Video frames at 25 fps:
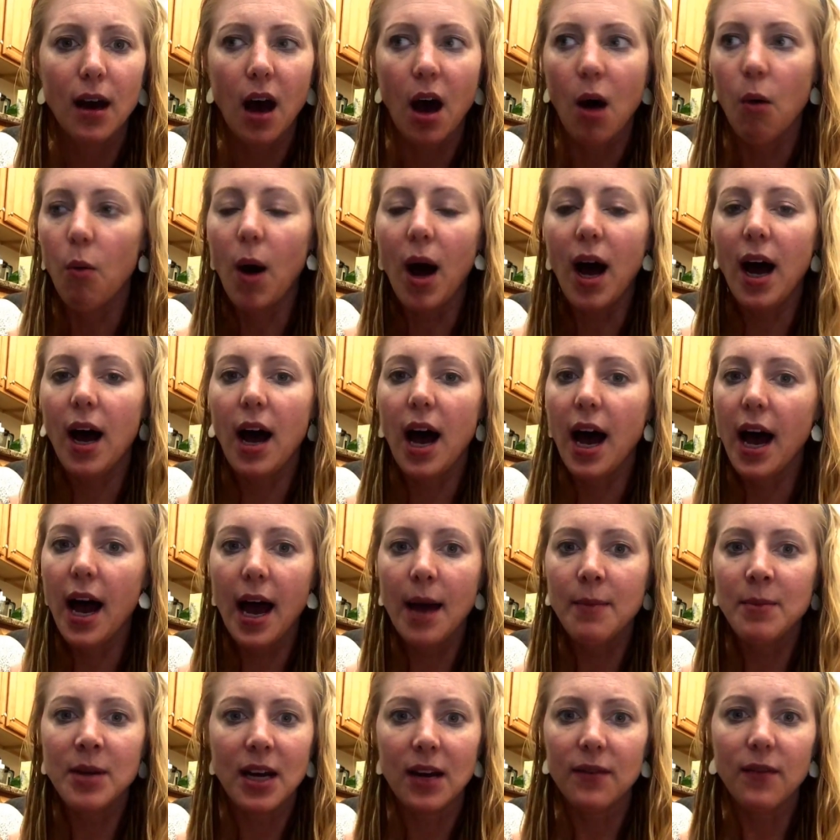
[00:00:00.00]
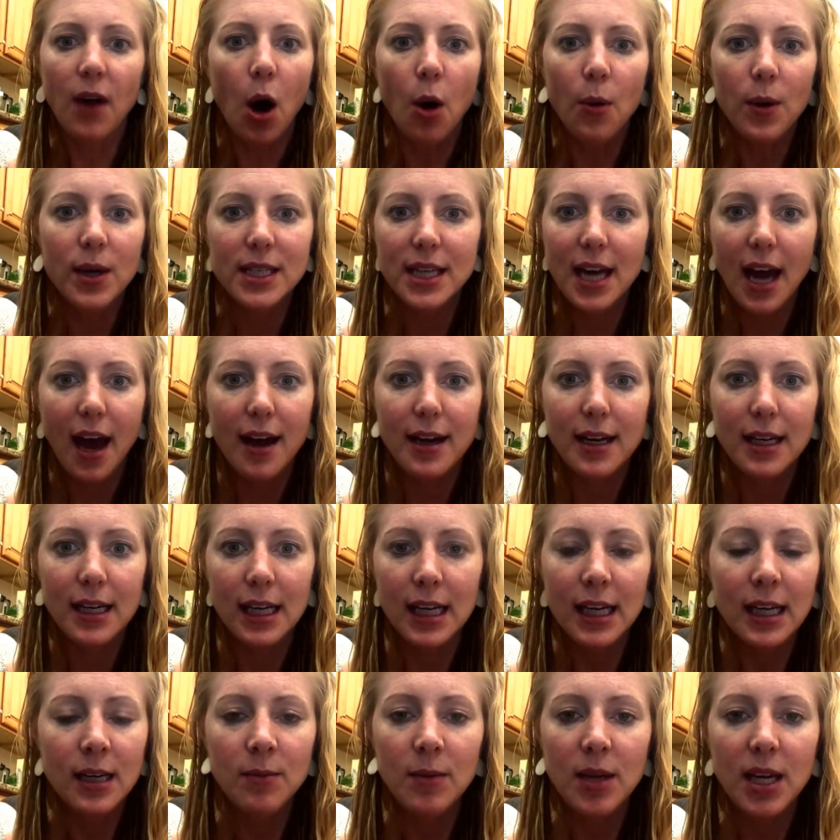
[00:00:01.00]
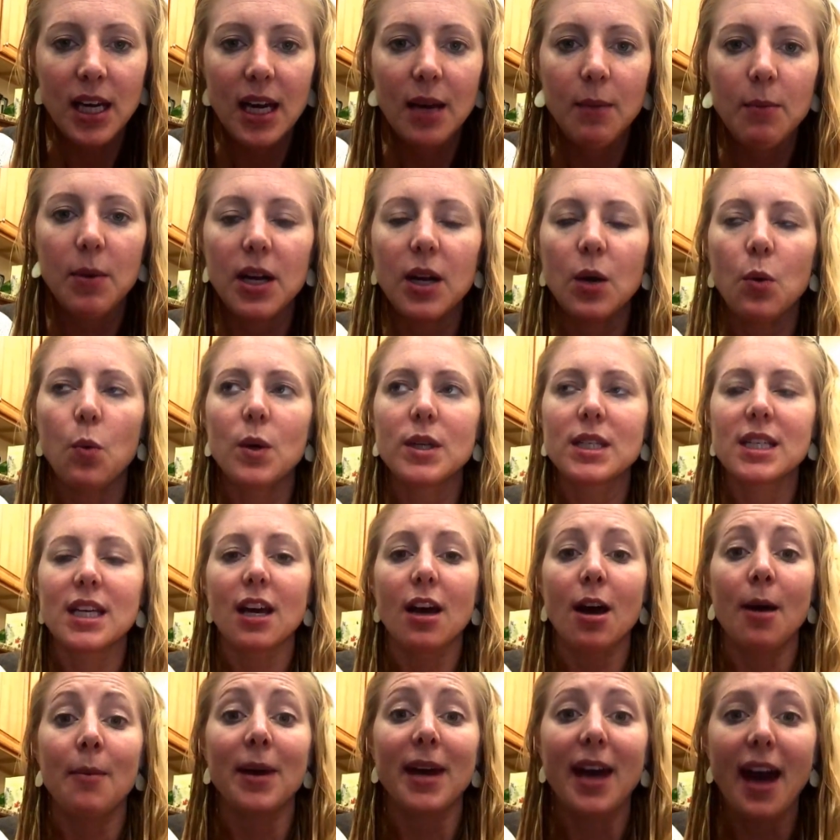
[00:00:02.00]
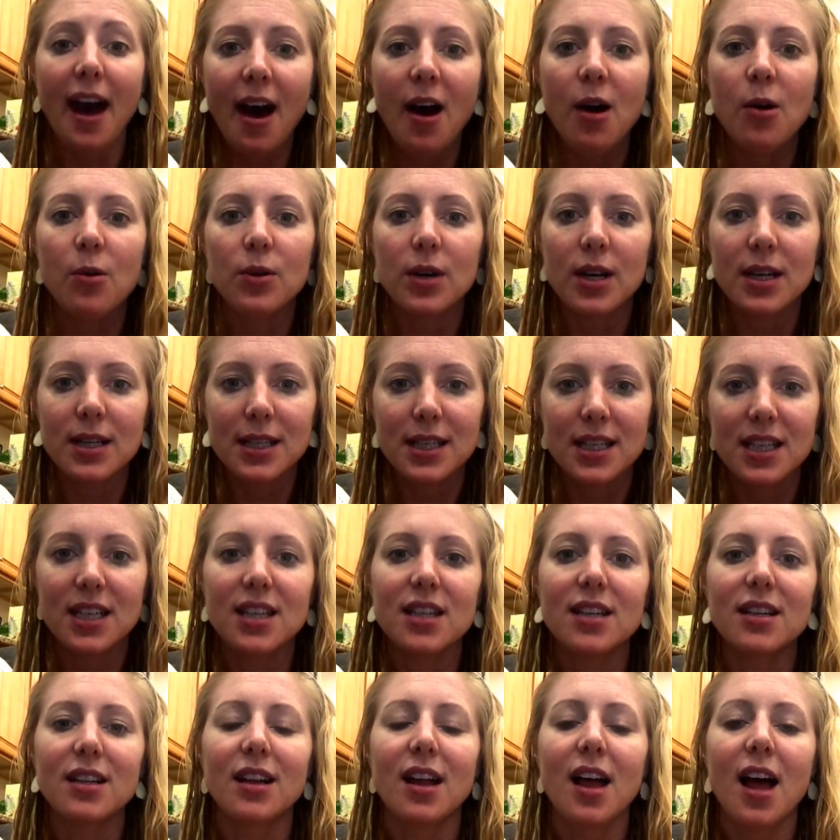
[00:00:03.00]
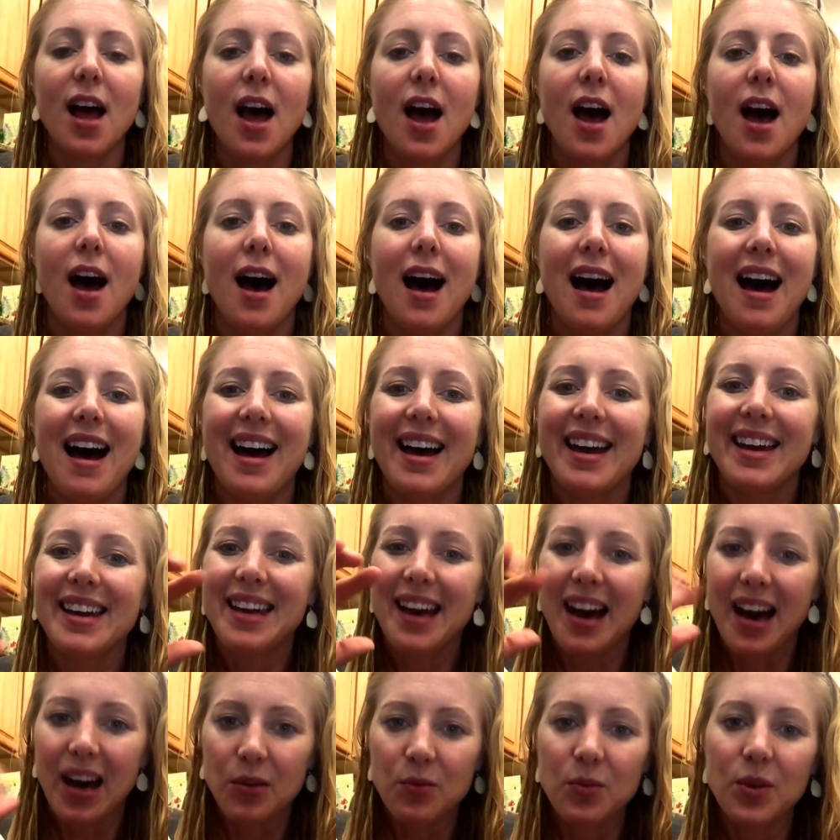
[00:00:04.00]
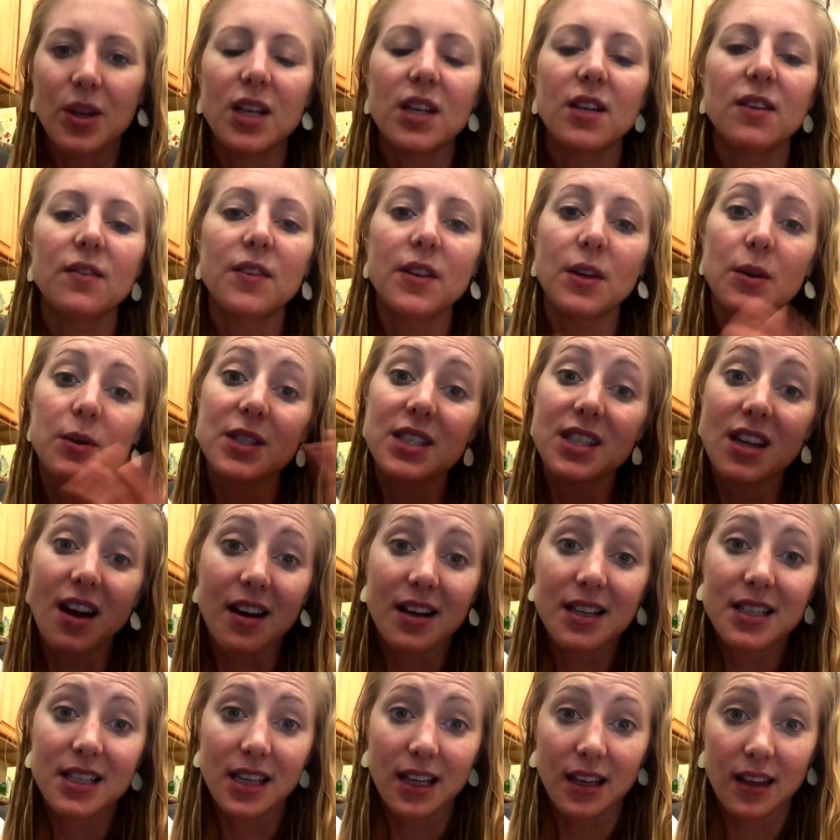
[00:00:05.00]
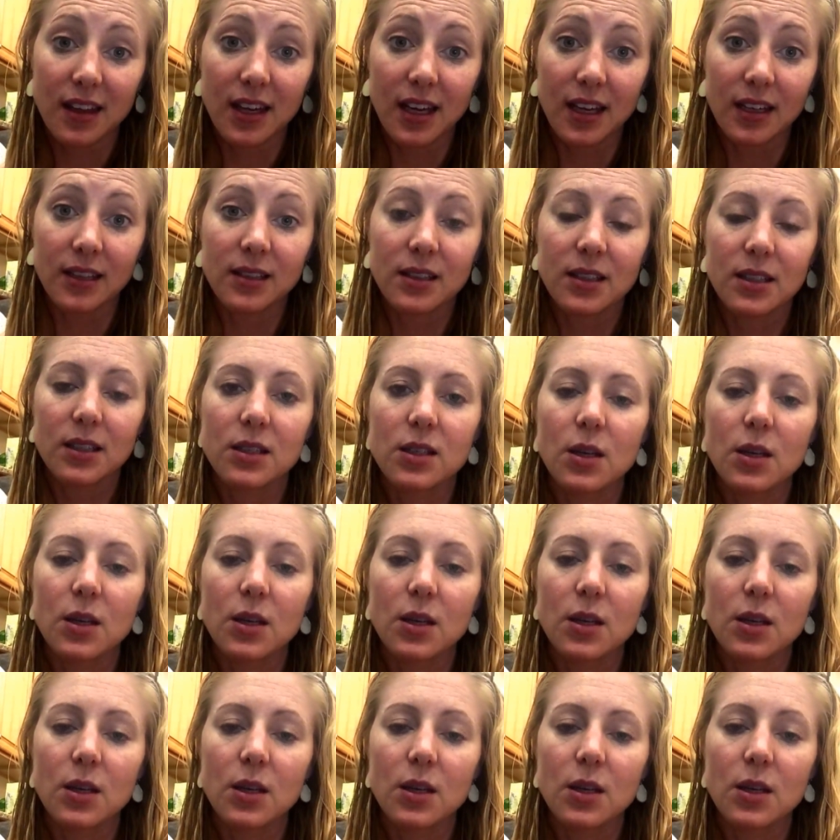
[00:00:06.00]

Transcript: wow. I mean, I've always had it in me, but it wasn't coming out until I got rid of those toxic things.